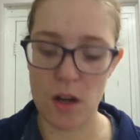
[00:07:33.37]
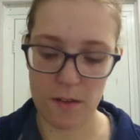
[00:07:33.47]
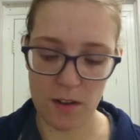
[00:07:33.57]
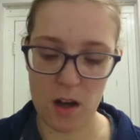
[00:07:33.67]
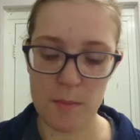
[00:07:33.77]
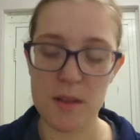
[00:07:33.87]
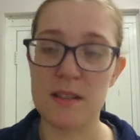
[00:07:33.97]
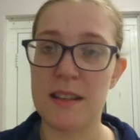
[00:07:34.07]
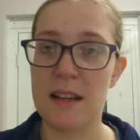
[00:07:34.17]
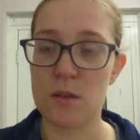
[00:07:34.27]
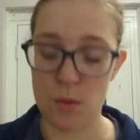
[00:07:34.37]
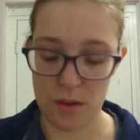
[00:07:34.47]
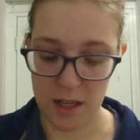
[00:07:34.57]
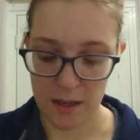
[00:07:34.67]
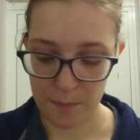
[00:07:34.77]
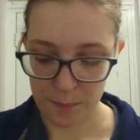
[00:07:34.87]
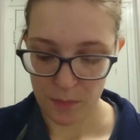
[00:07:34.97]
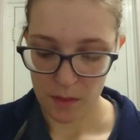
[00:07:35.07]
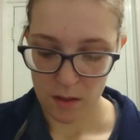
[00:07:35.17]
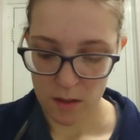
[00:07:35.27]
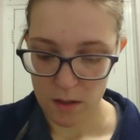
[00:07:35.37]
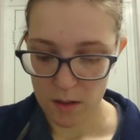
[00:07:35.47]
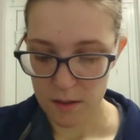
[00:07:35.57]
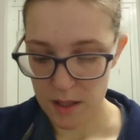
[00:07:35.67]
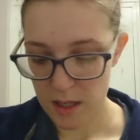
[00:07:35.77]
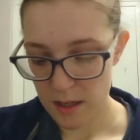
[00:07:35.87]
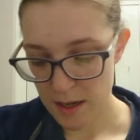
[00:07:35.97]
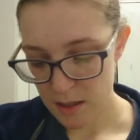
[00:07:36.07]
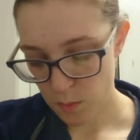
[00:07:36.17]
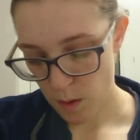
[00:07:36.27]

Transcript: you love llamas and that sort of thing. The next